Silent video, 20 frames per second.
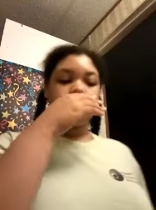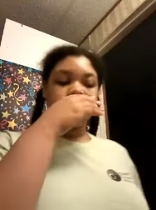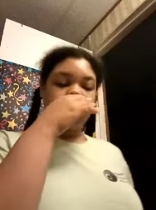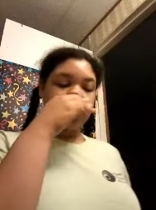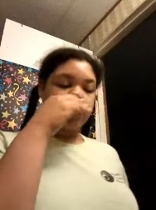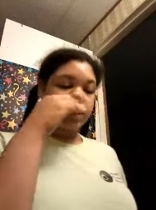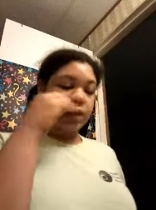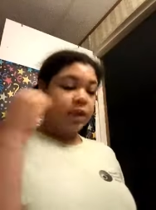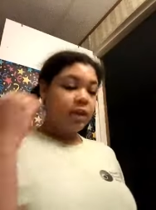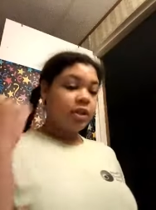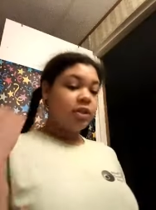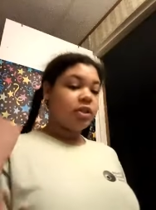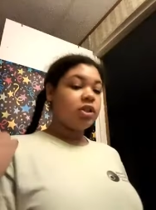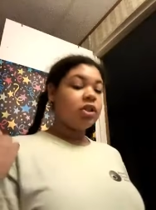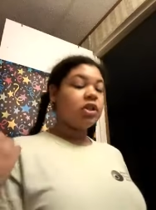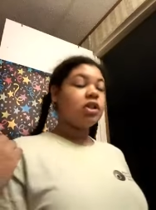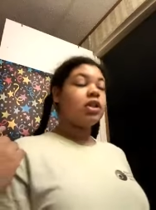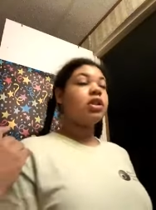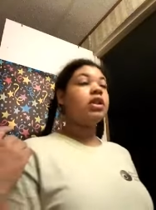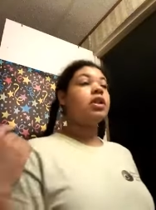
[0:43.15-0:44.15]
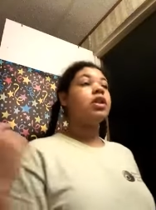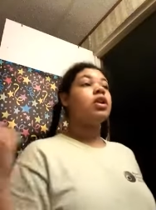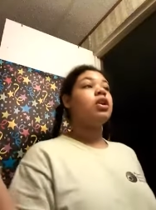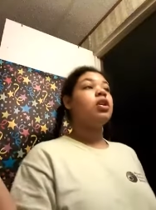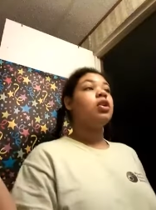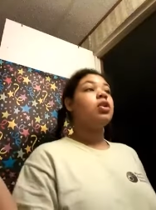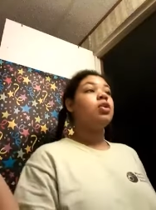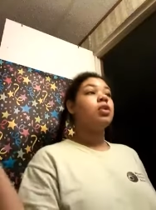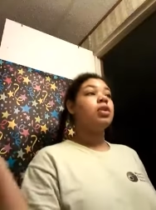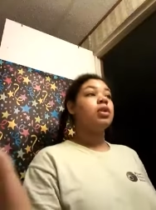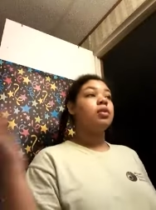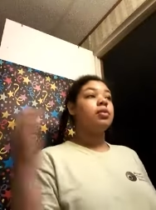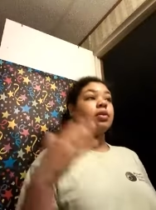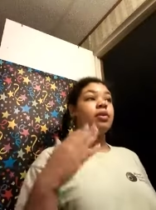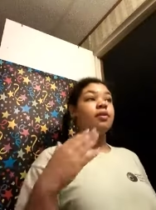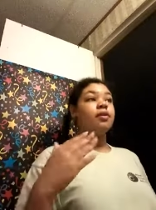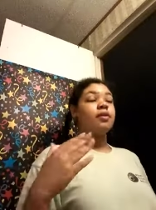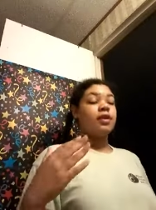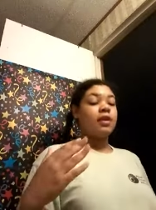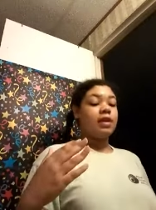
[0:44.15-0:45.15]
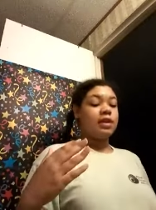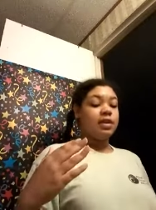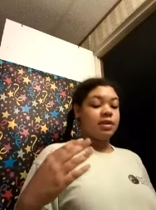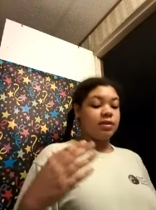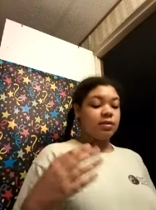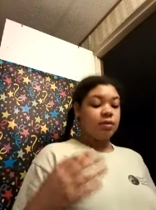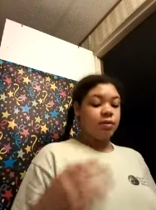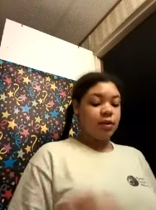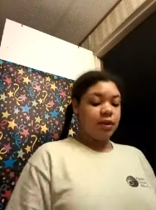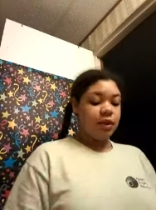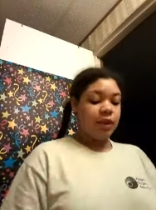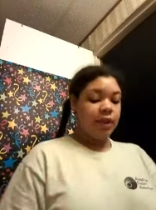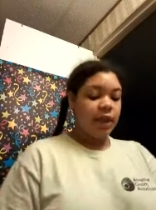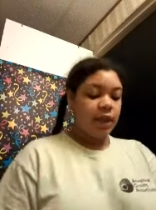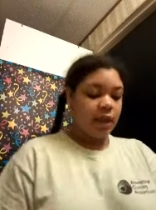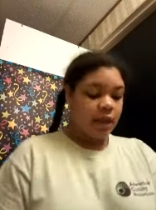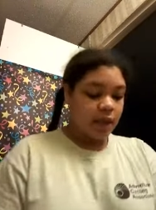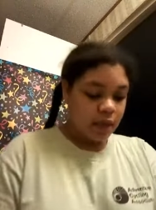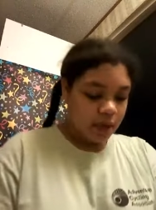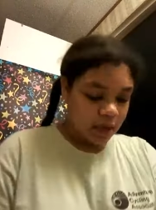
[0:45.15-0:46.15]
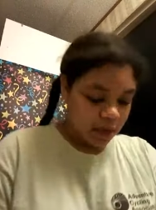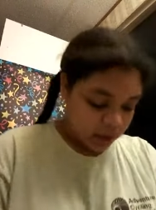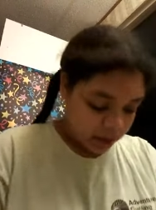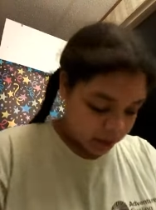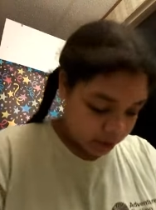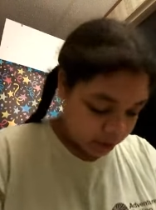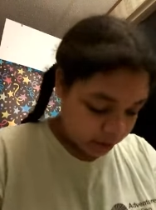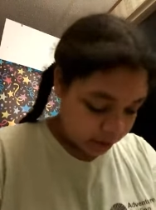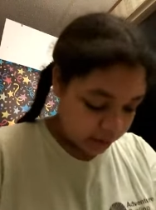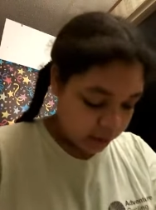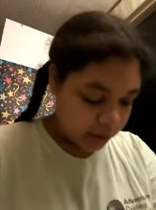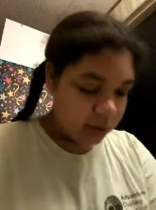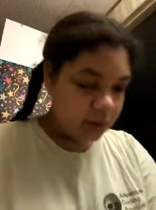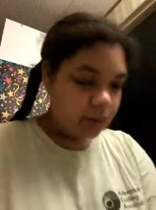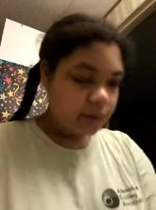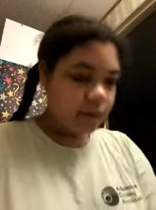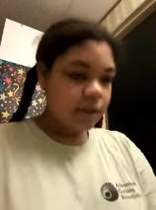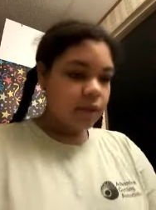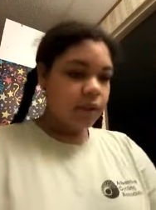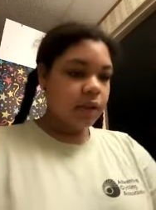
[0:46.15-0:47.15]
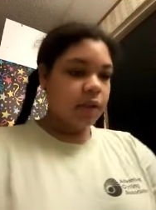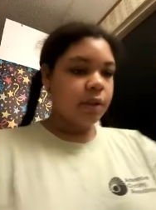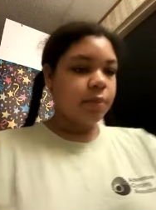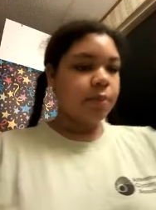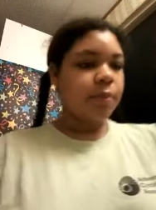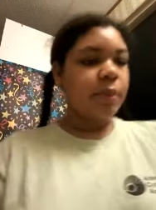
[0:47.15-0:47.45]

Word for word: so I usually wipe my face with a Clearasil